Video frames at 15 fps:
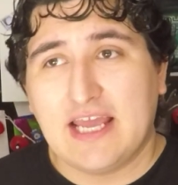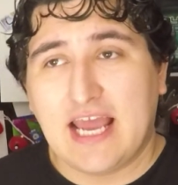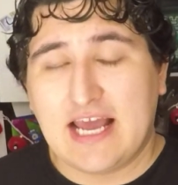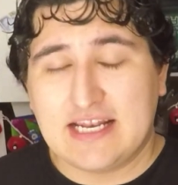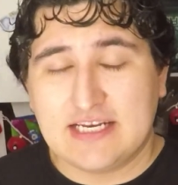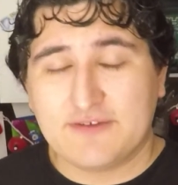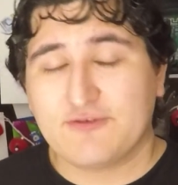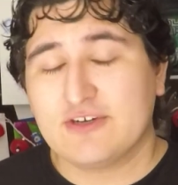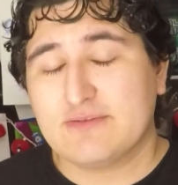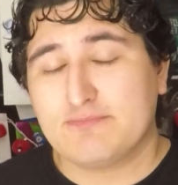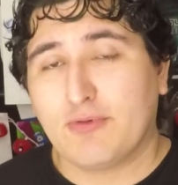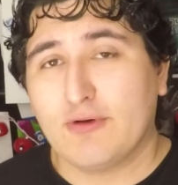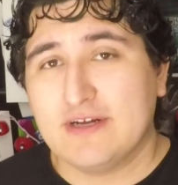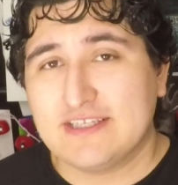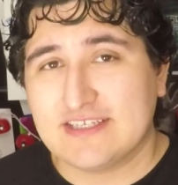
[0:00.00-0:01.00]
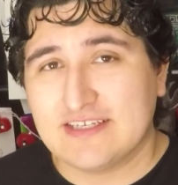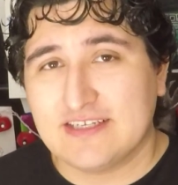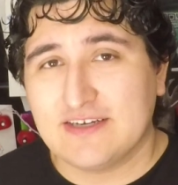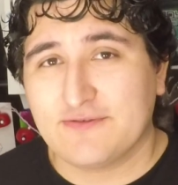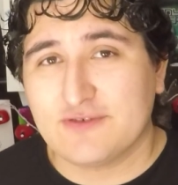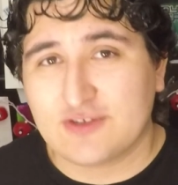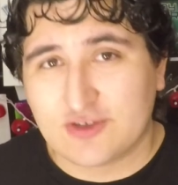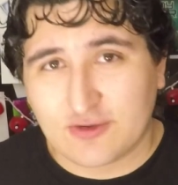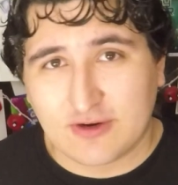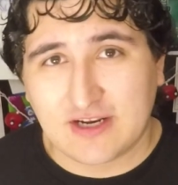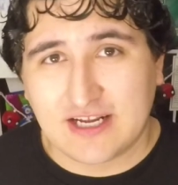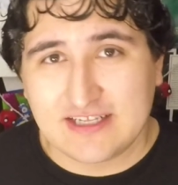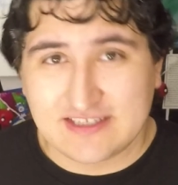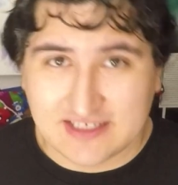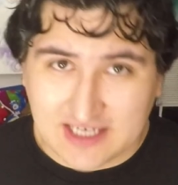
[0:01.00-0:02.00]
at different points in different
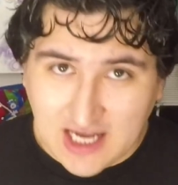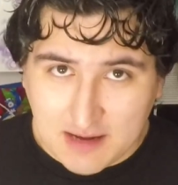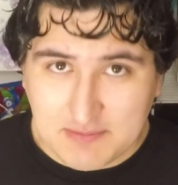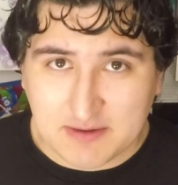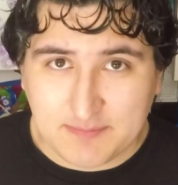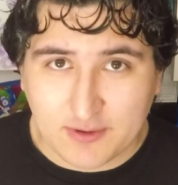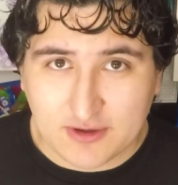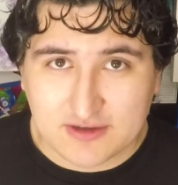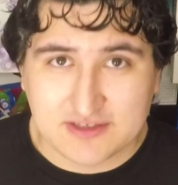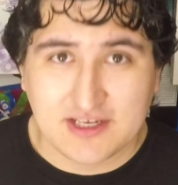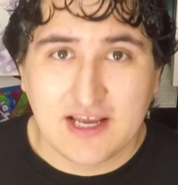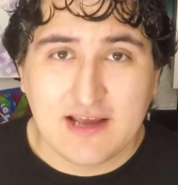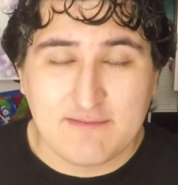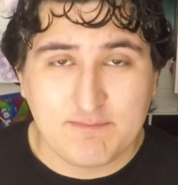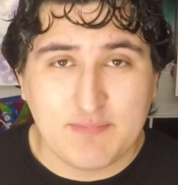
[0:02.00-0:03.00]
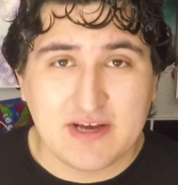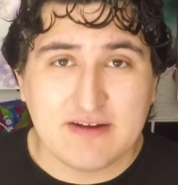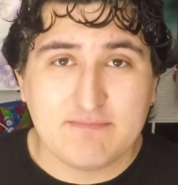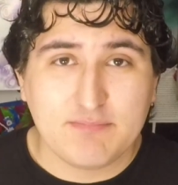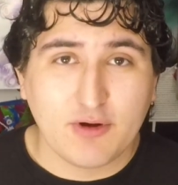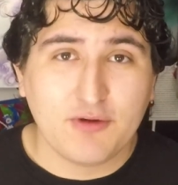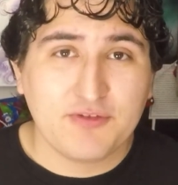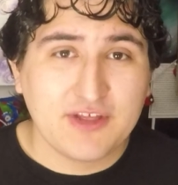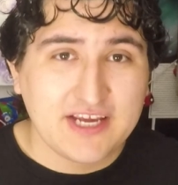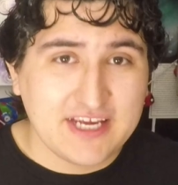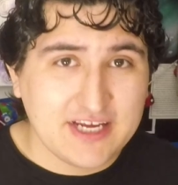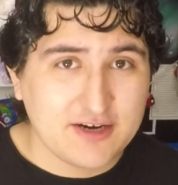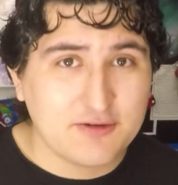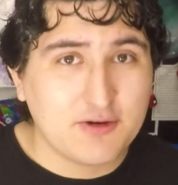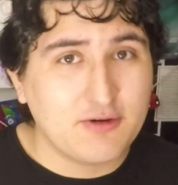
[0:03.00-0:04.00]
storylines in comic books, been both
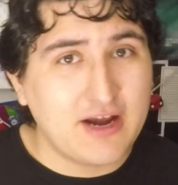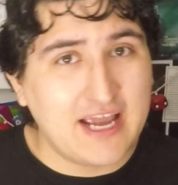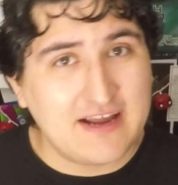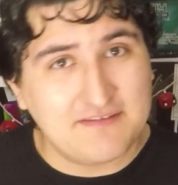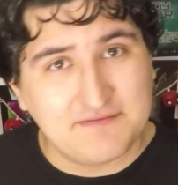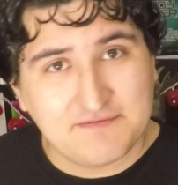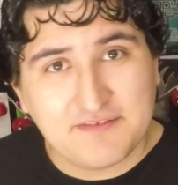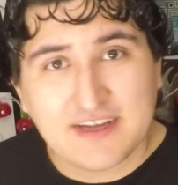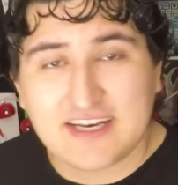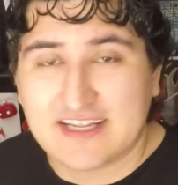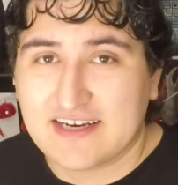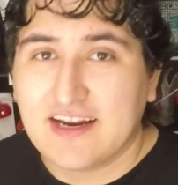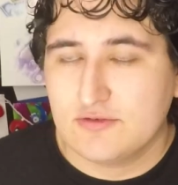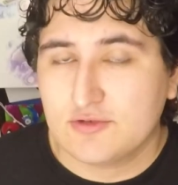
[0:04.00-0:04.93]
hero and villain.